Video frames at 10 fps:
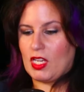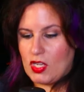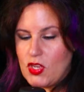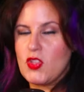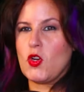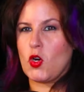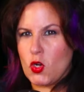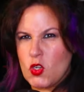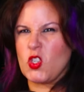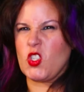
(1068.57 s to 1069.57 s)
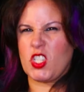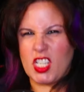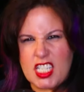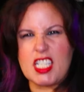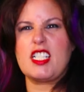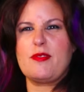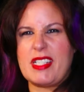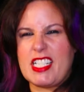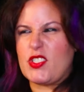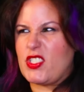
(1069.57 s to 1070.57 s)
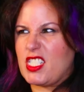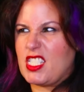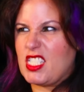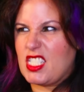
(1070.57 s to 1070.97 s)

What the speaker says: And then the article's gonna come out.